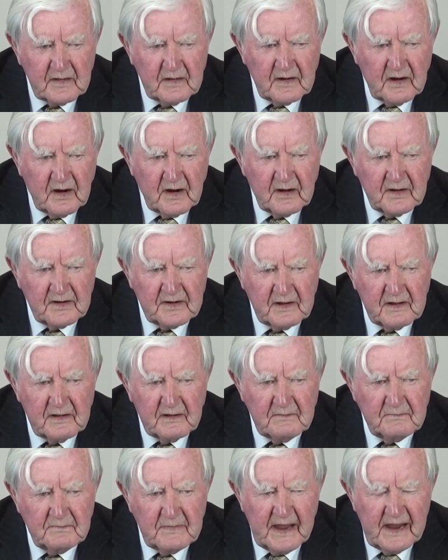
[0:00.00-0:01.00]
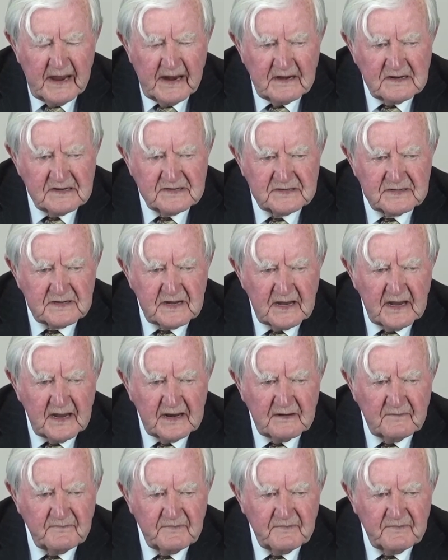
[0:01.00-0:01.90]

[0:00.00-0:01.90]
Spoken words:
or the males and the